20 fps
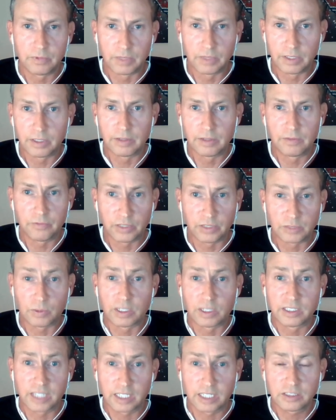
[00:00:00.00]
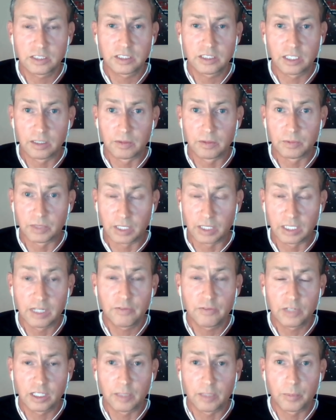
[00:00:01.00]
the fixed wireless access can
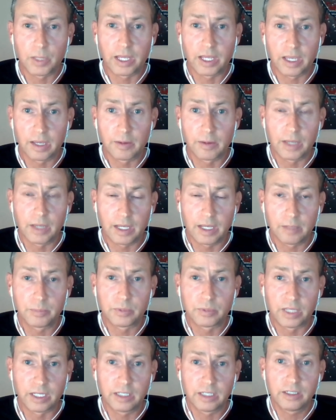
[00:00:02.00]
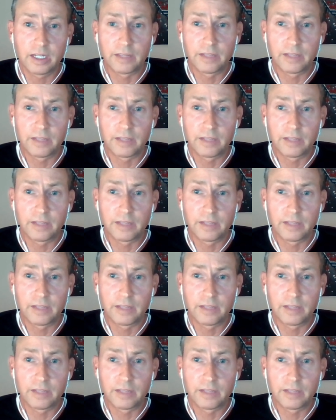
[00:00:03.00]
definitely help there.